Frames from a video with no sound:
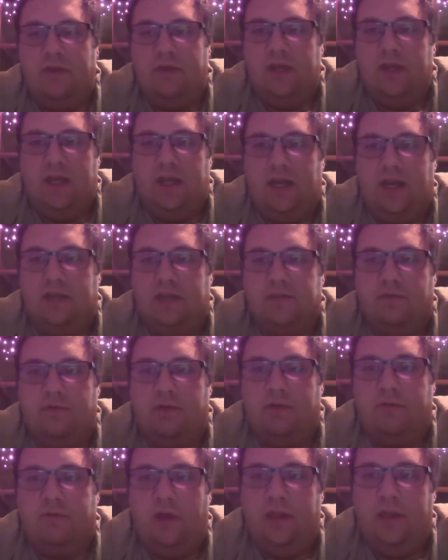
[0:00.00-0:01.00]
going to get it to
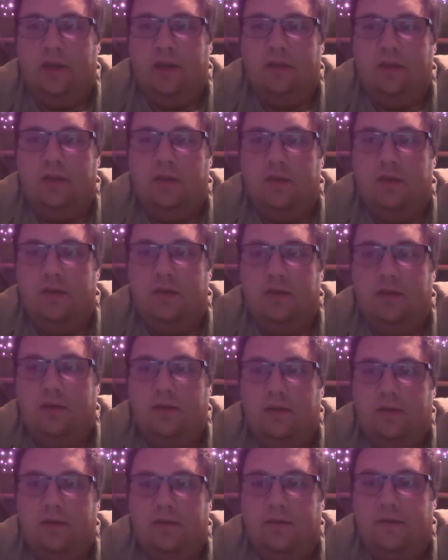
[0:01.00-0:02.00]
run right.
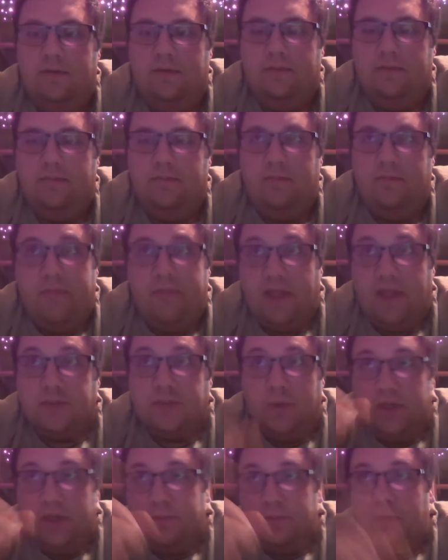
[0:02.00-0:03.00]
That's
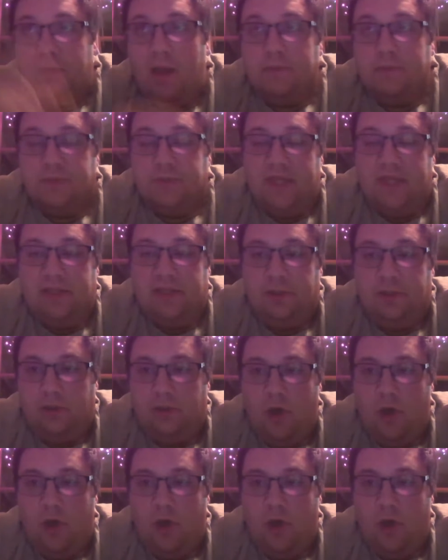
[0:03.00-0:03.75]
one of the problems with that little